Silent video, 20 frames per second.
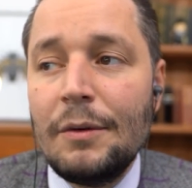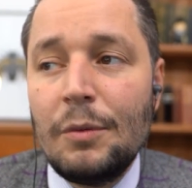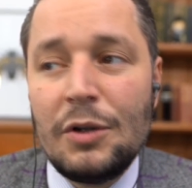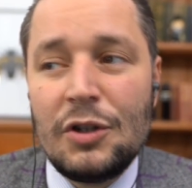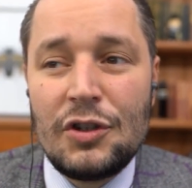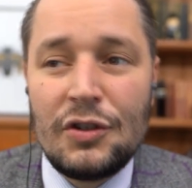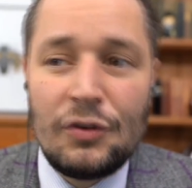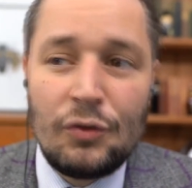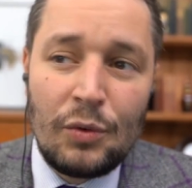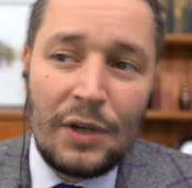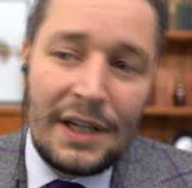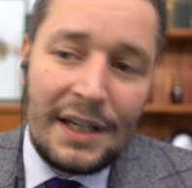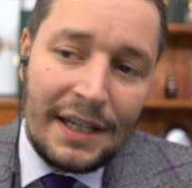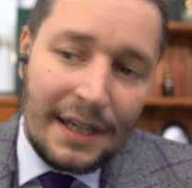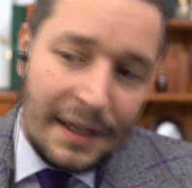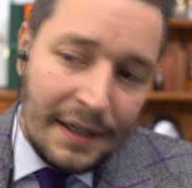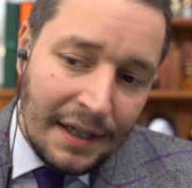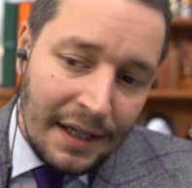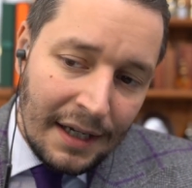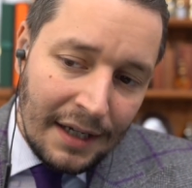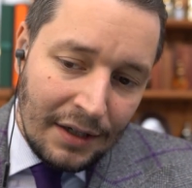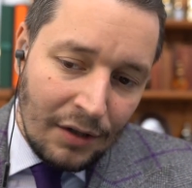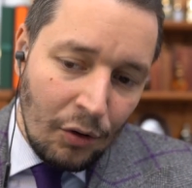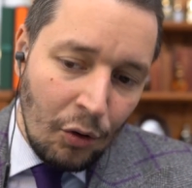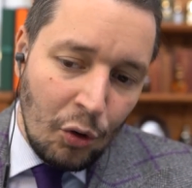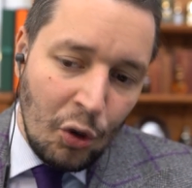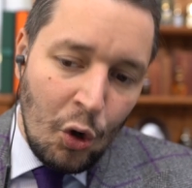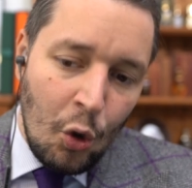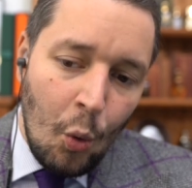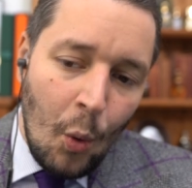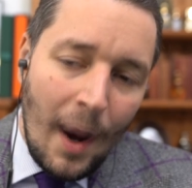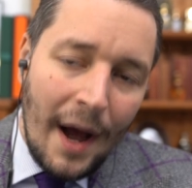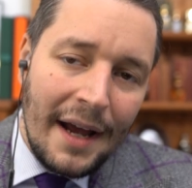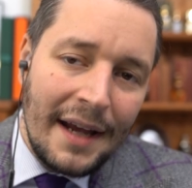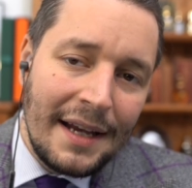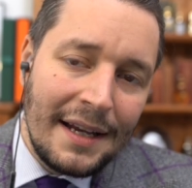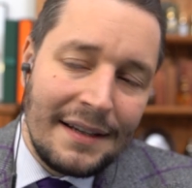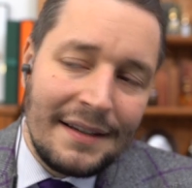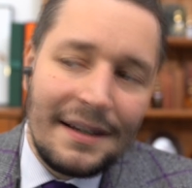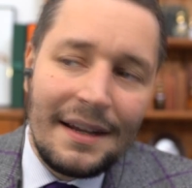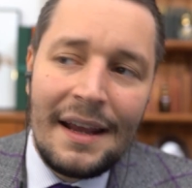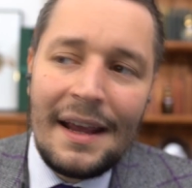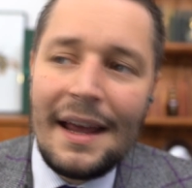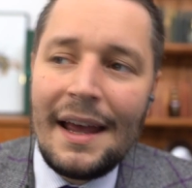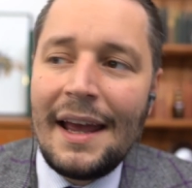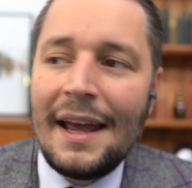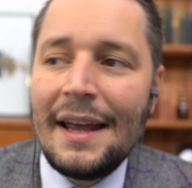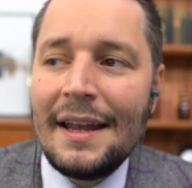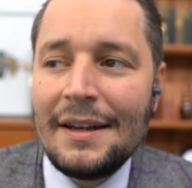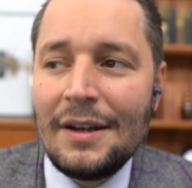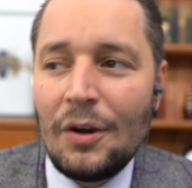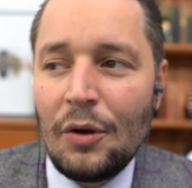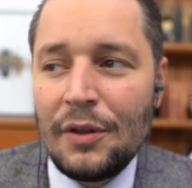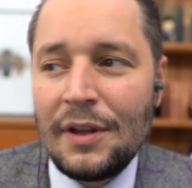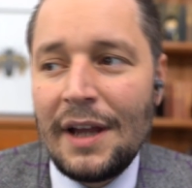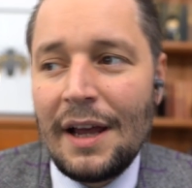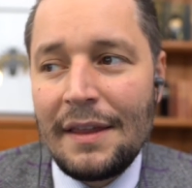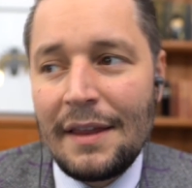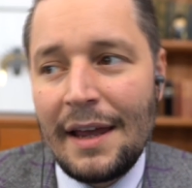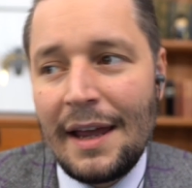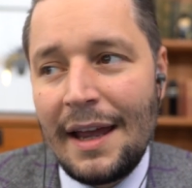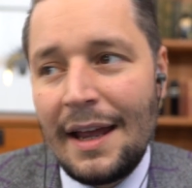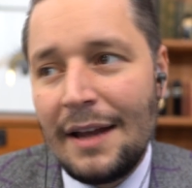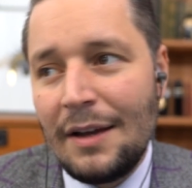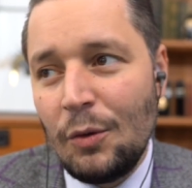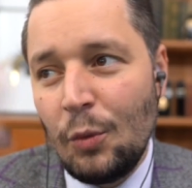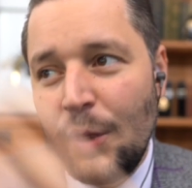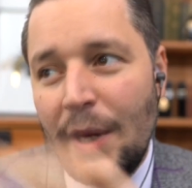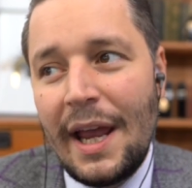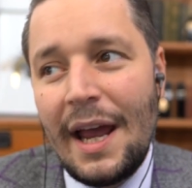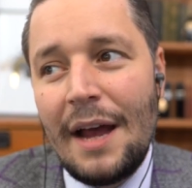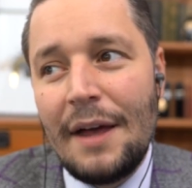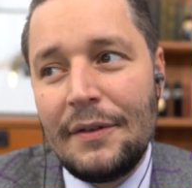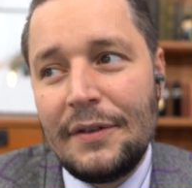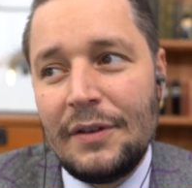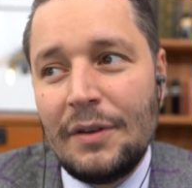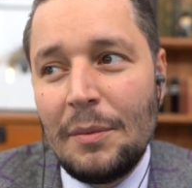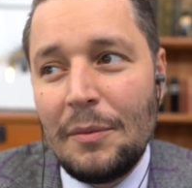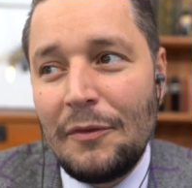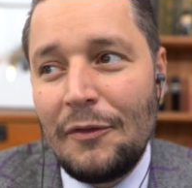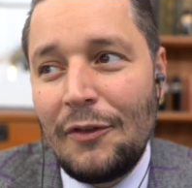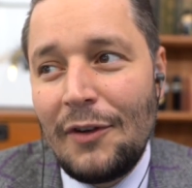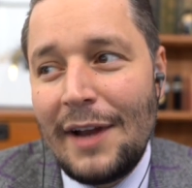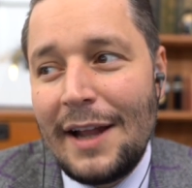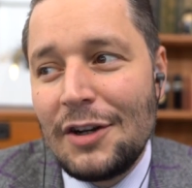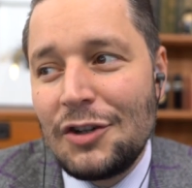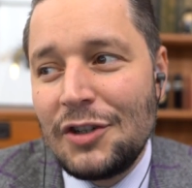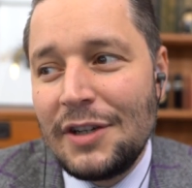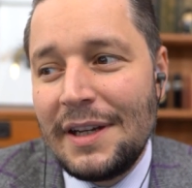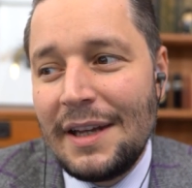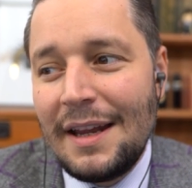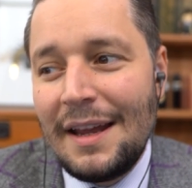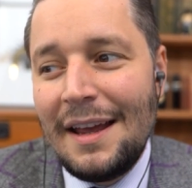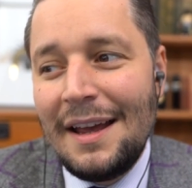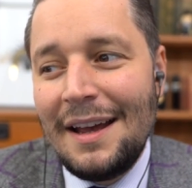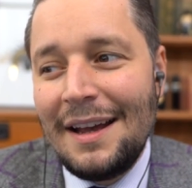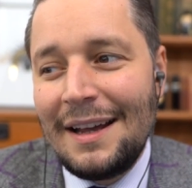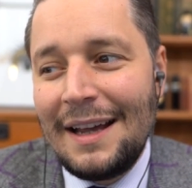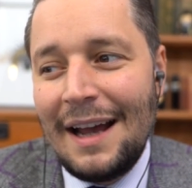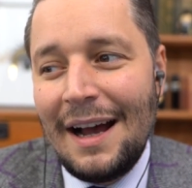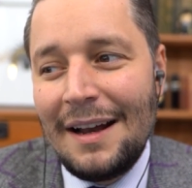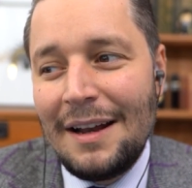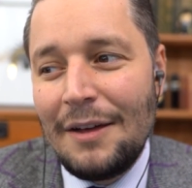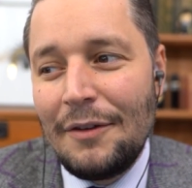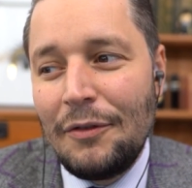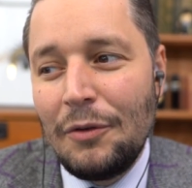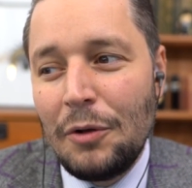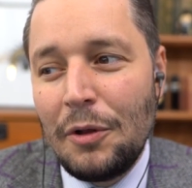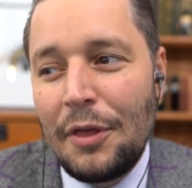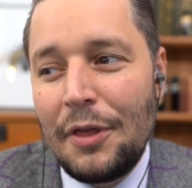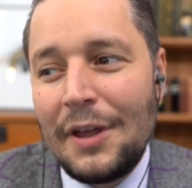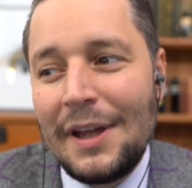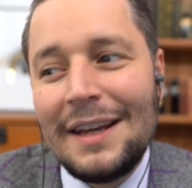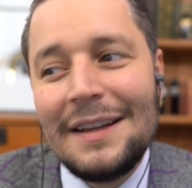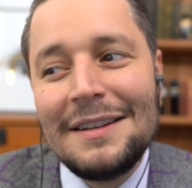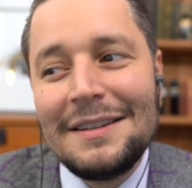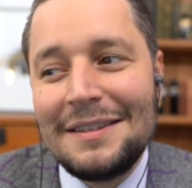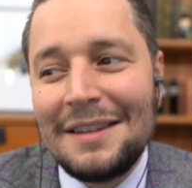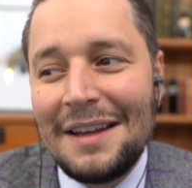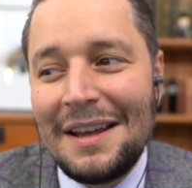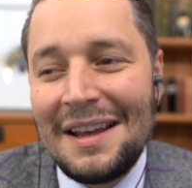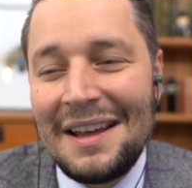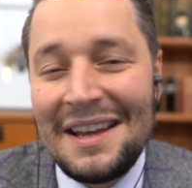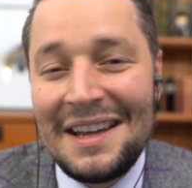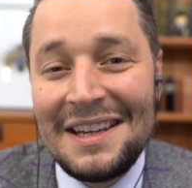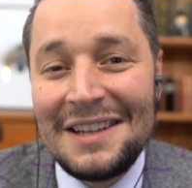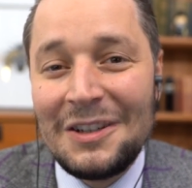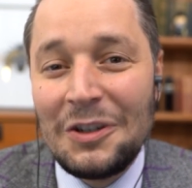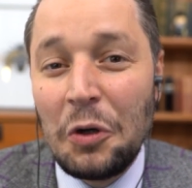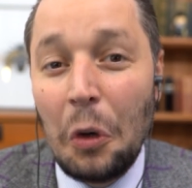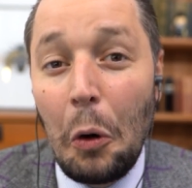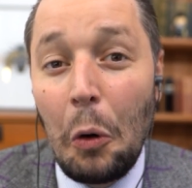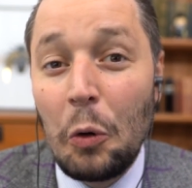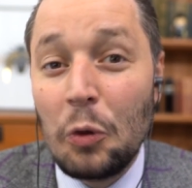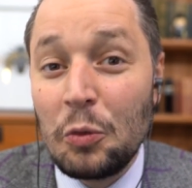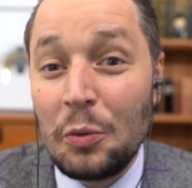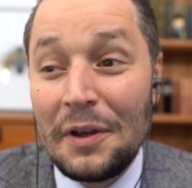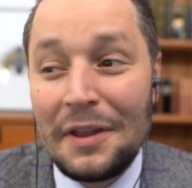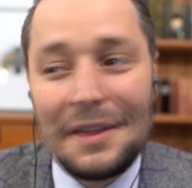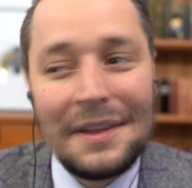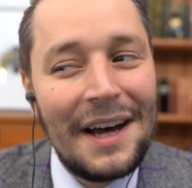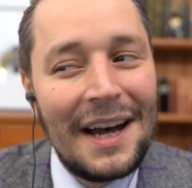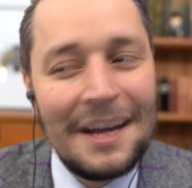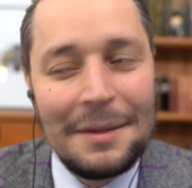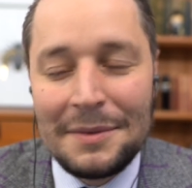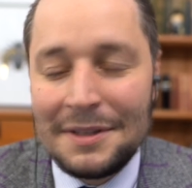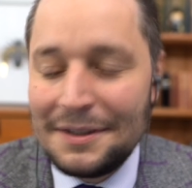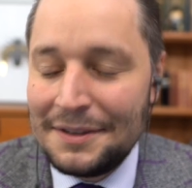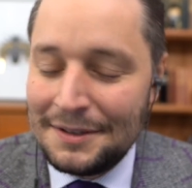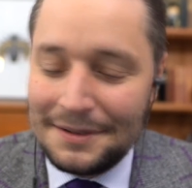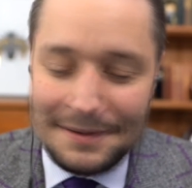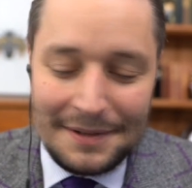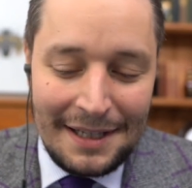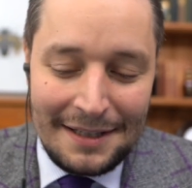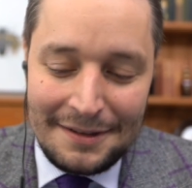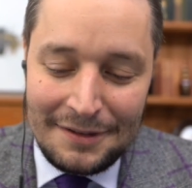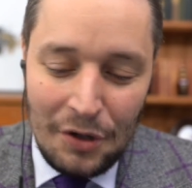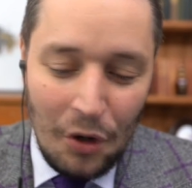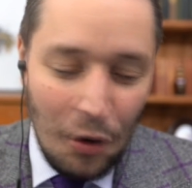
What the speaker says: which is really, you know, quiet. And on the other hand, we have some flashy, colorful things in gold with diamonds. Let's